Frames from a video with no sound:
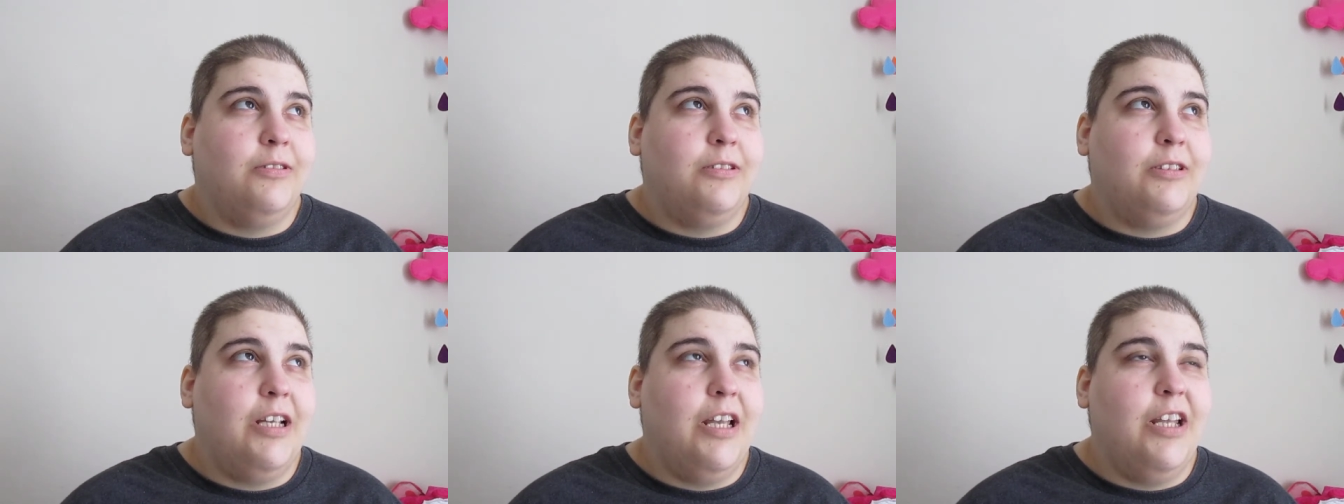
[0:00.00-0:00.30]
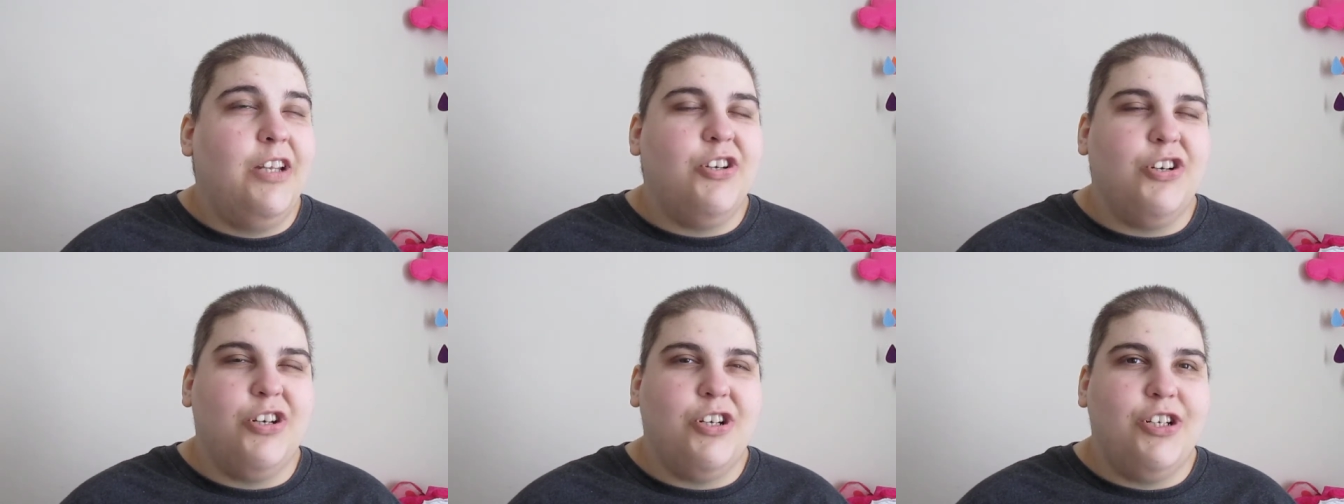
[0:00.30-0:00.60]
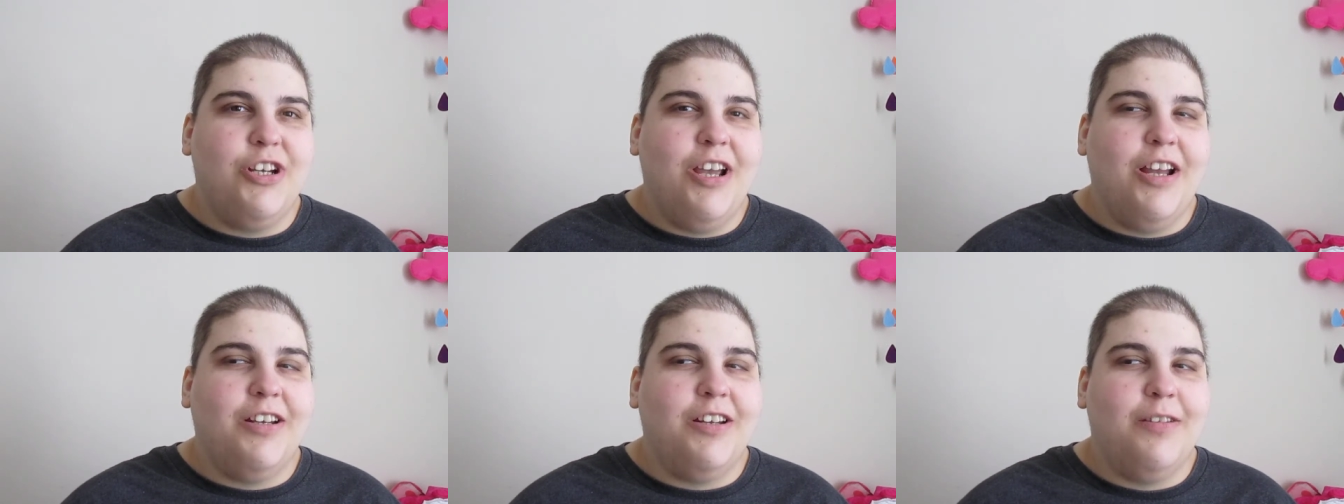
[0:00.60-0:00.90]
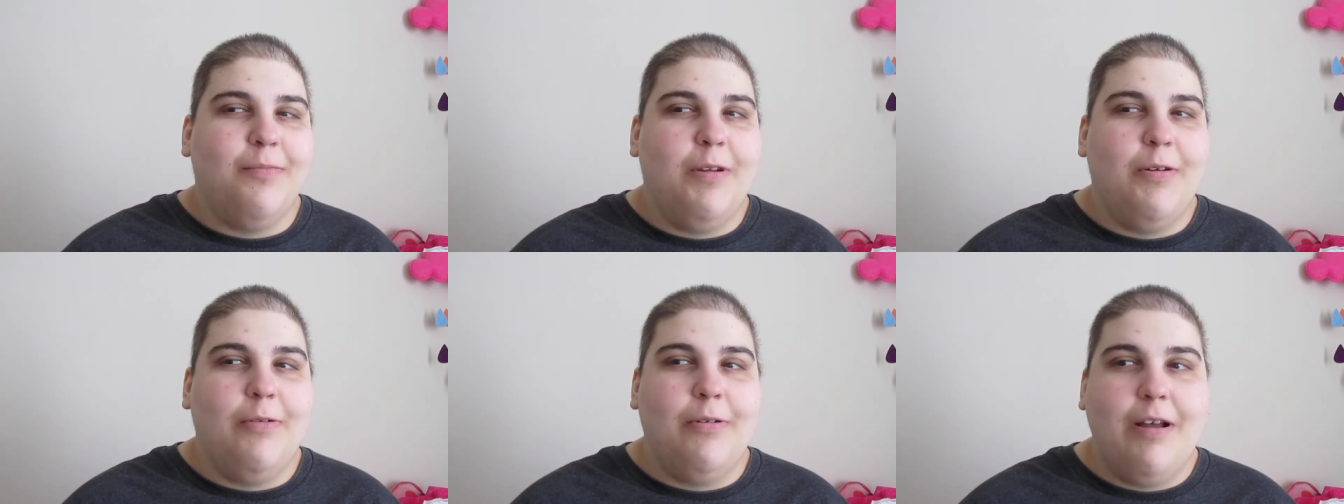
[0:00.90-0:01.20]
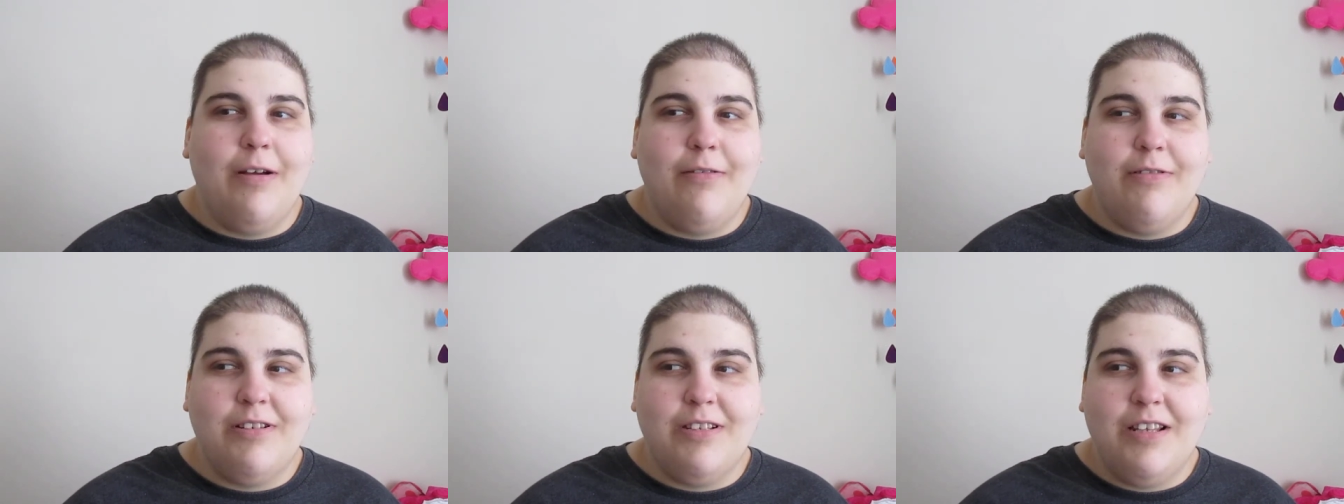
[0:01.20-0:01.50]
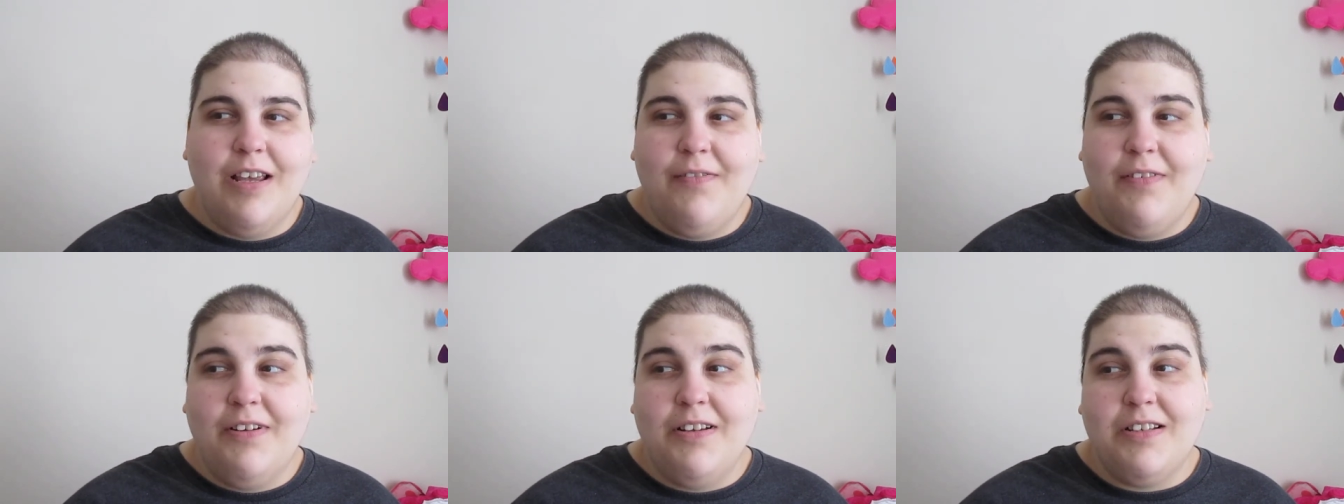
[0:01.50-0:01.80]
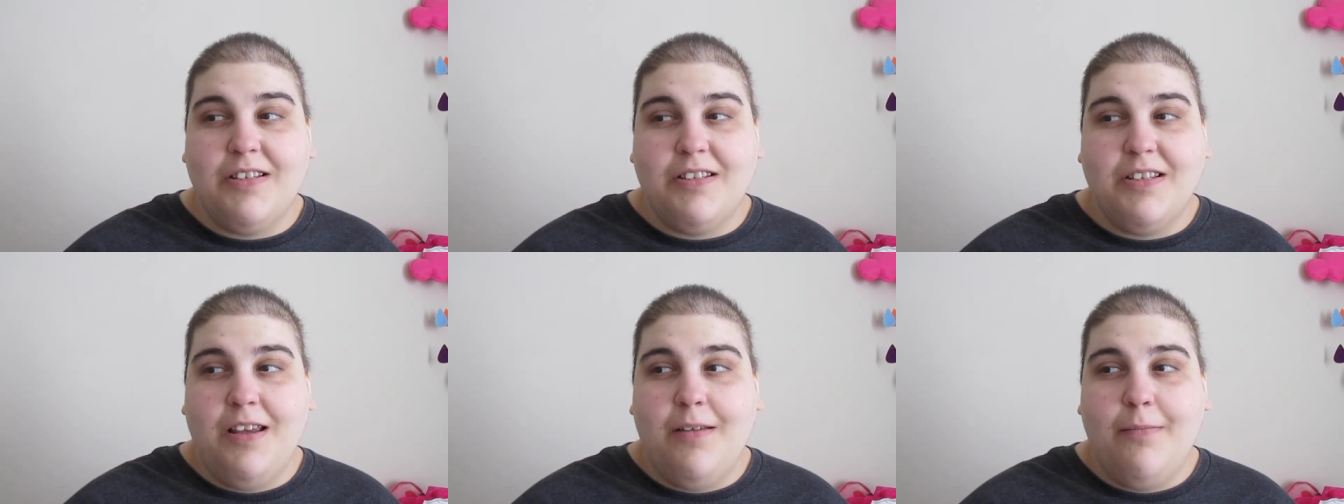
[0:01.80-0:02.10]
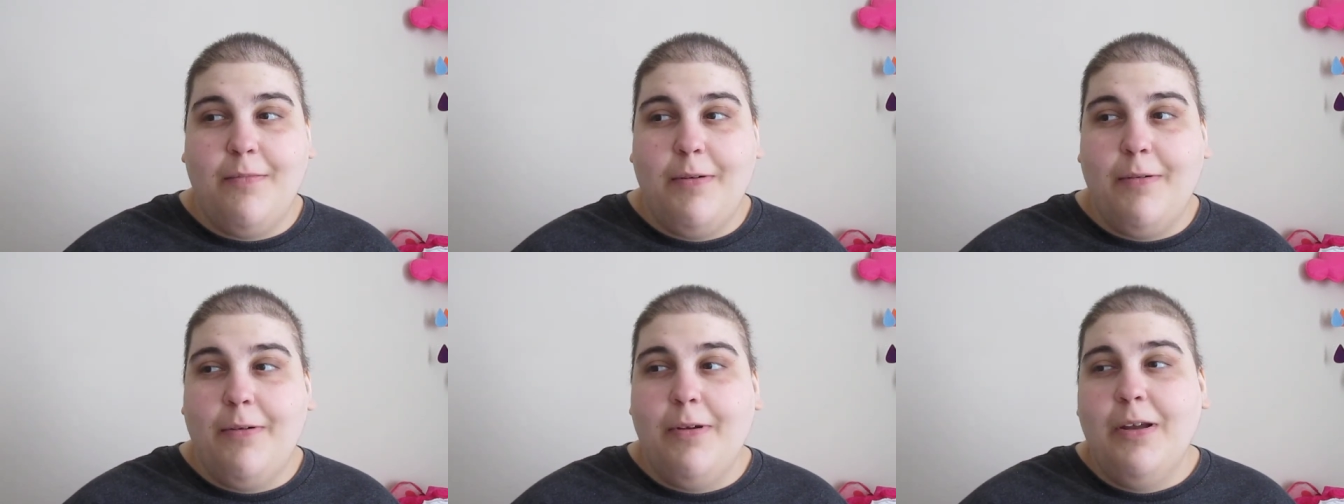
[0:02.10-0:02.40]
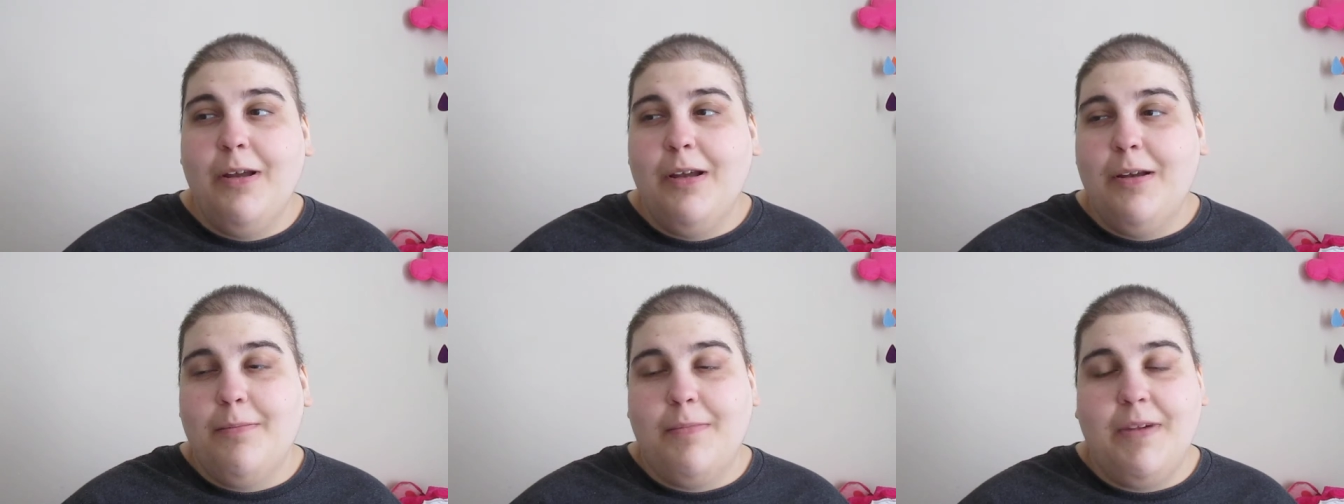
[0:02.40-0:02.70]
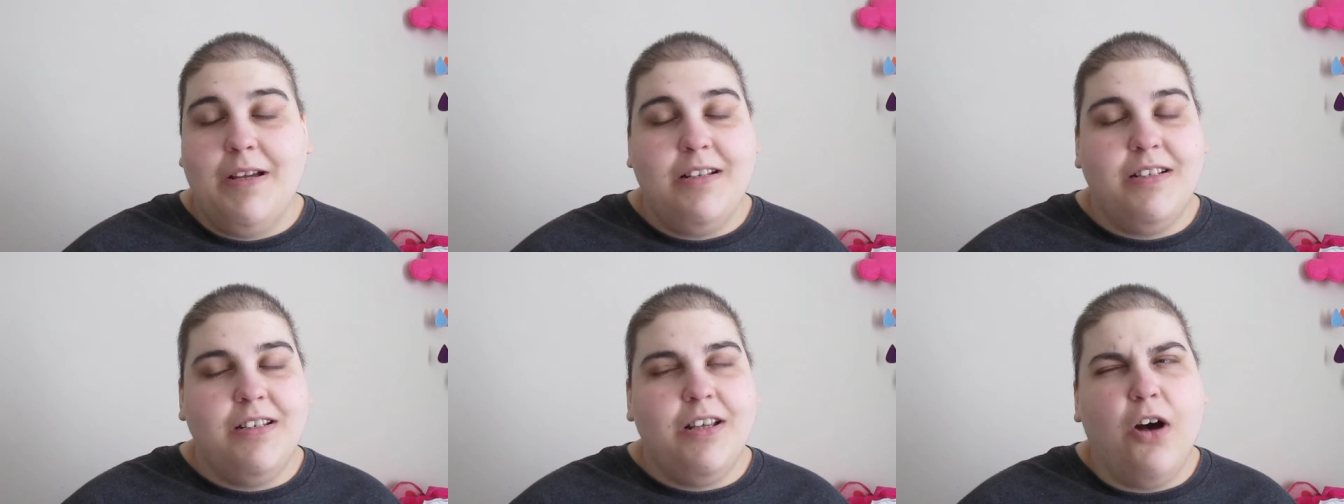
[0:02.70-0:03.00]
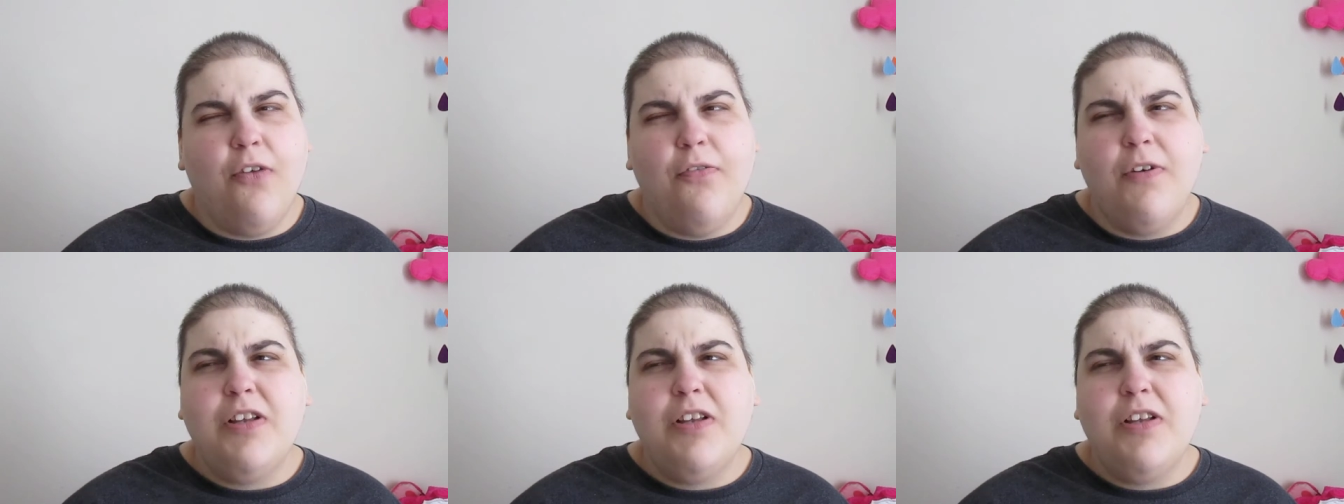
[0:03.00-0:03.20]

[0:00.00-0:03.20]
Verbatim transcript: you interjected me when I was having a statement myself.